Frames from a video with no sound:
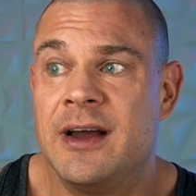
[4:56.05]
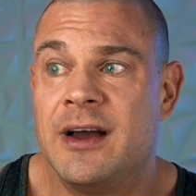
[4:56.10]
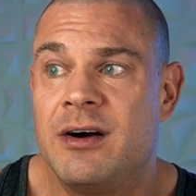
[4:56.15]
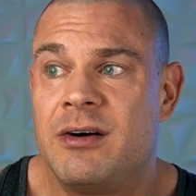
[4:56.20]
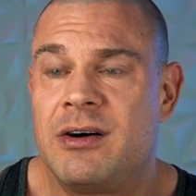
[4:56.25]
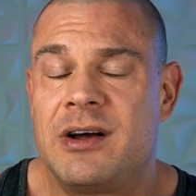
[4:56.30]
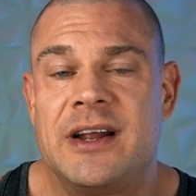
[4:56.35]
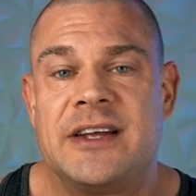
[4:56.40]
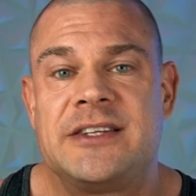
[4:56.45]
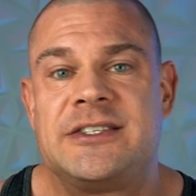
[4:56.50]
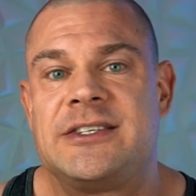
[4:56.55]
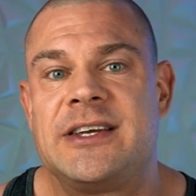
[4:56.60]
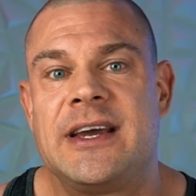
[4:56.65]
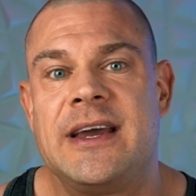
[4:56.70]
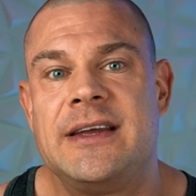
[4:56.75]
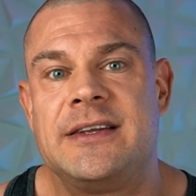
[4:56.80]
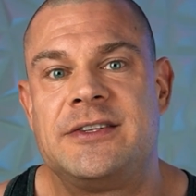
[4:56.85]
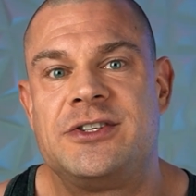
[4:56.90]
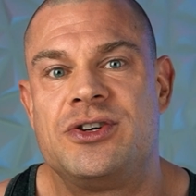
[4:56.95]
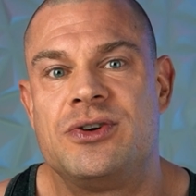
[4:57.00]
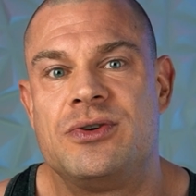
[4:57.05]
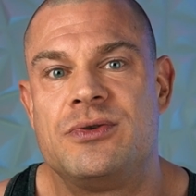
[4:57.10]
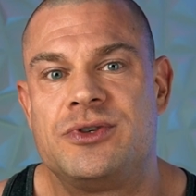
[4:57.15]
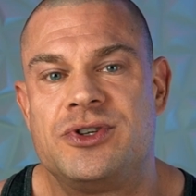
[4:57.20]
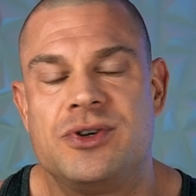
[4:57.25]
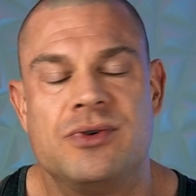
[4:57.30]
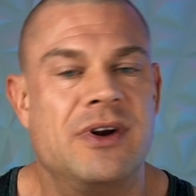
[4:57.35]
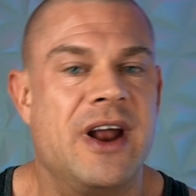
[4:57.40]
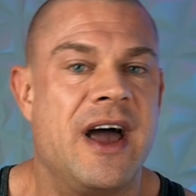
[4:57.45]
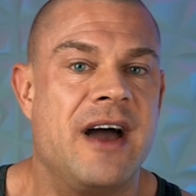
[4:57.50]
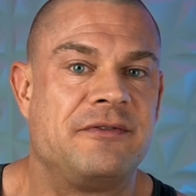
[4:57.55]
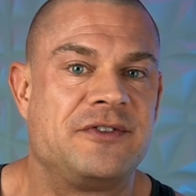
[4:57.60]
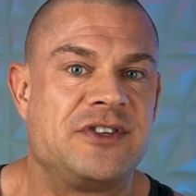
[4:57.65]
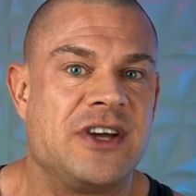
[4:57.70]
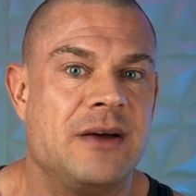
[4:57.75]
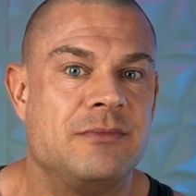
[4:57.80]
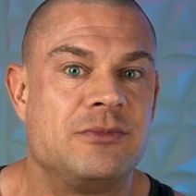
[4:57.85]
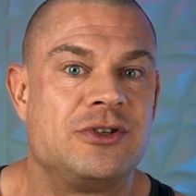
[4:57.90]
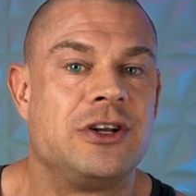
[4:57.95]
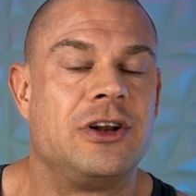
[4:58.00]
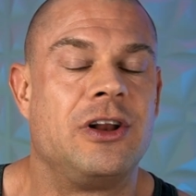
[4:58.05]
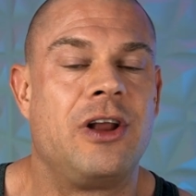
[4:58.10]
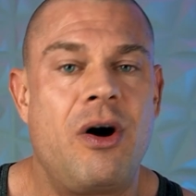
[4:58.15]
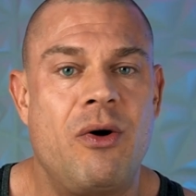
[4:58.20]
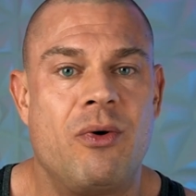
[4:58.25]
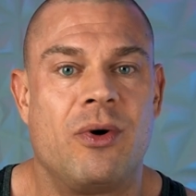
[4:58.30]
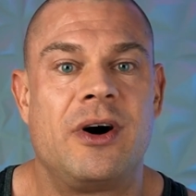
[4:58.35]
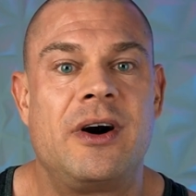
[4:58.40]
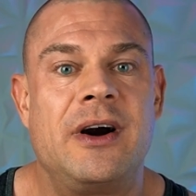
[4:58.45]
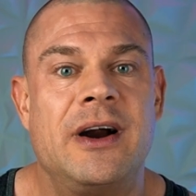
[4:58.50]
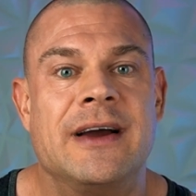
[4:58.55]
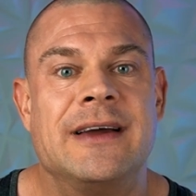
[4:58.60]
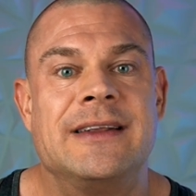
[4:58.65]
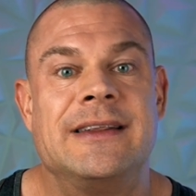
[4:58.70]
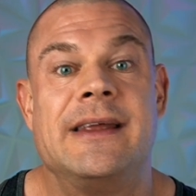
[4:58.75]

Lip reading: well, let's say 2.5 times lower